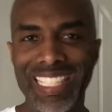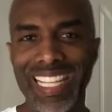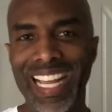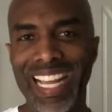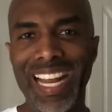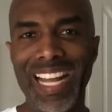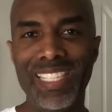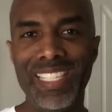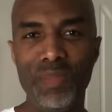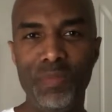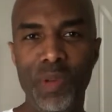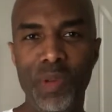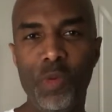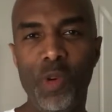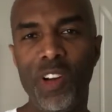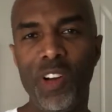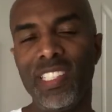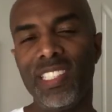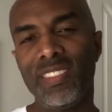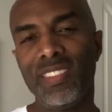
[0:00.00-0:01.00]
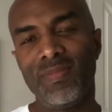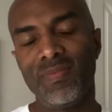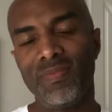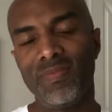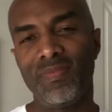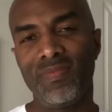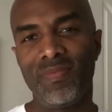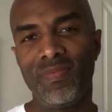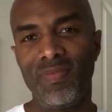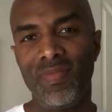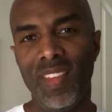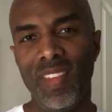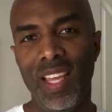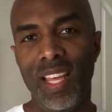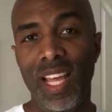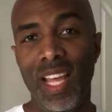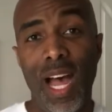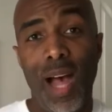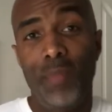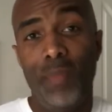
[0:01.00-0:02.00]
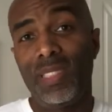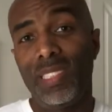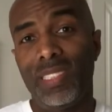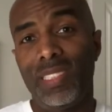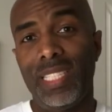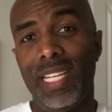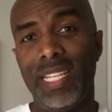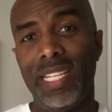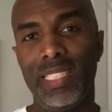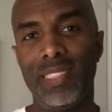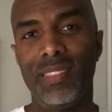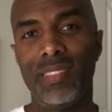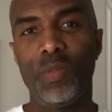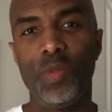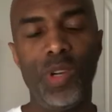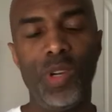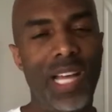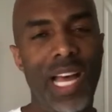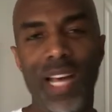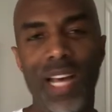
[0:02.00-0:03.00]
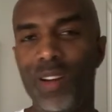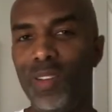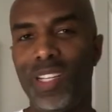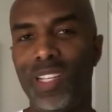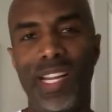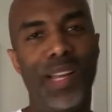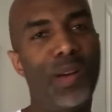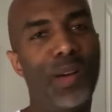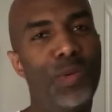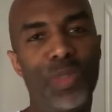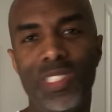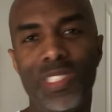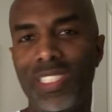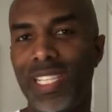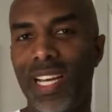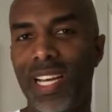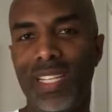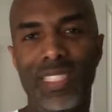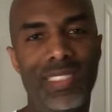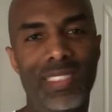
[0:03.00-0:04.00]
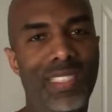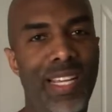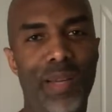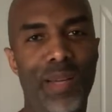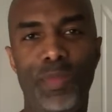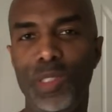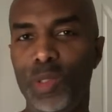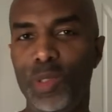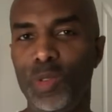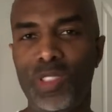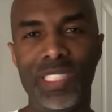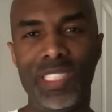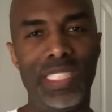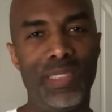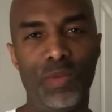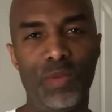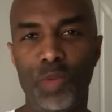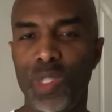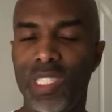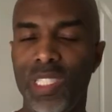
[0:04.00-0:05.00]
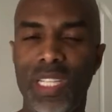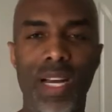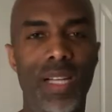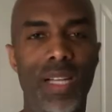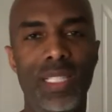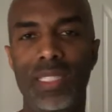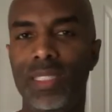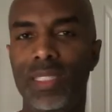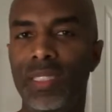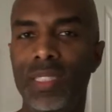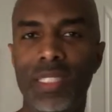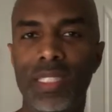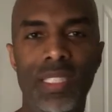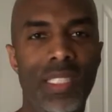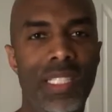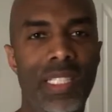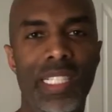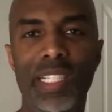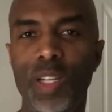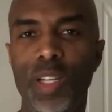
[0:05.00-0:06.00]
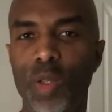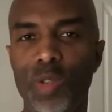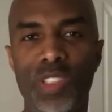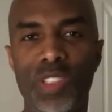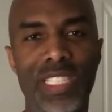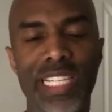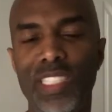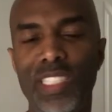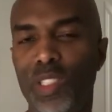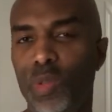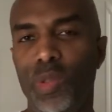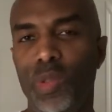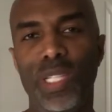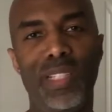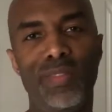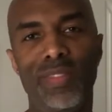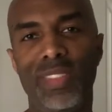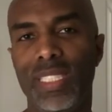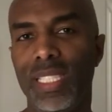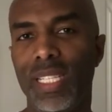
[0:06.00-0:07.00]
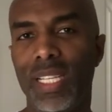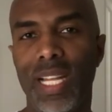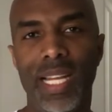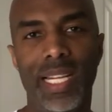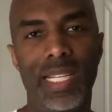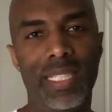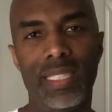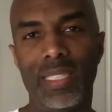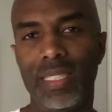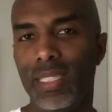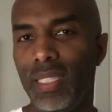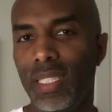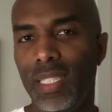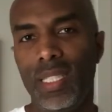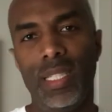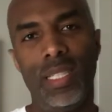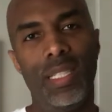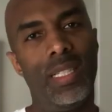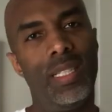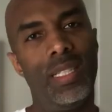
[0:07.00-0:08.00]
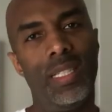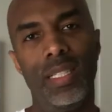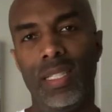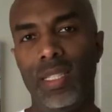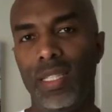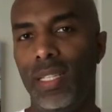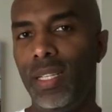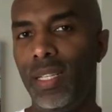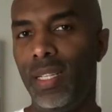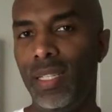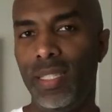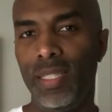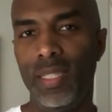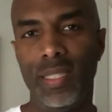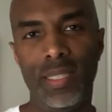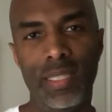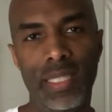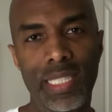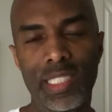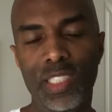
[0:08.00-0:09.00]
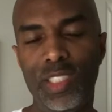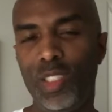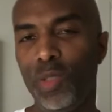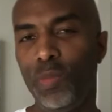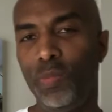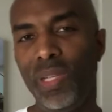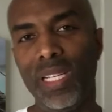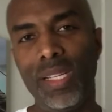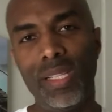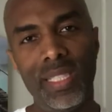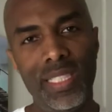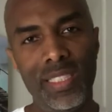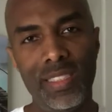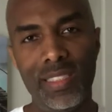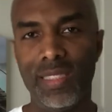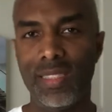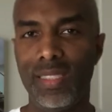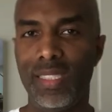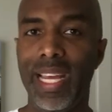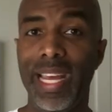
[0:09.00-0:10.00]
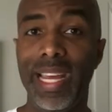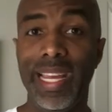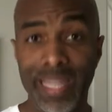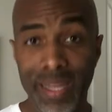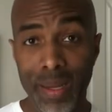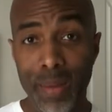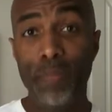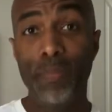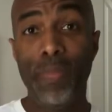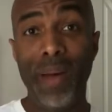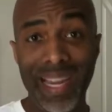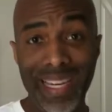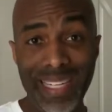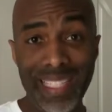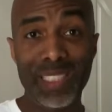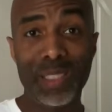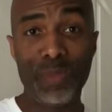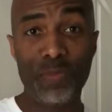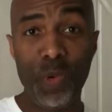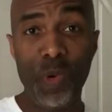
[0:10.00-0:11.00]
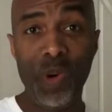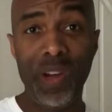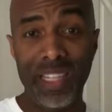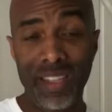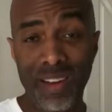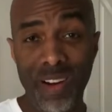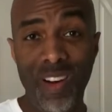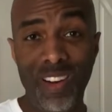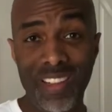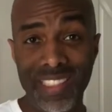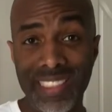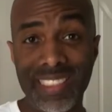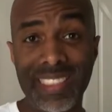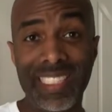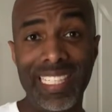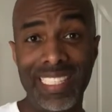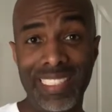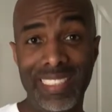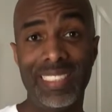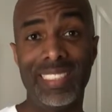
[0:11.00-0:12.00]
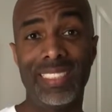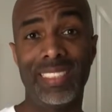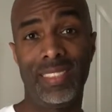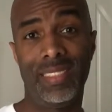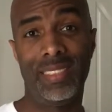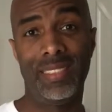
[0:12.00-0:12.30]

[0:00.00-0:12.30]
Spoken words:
That hasn't been working. I'm just saying, I don't care what side of the table you sit, what color, state you live in. Like, it should be clear as day by this point. August 10th.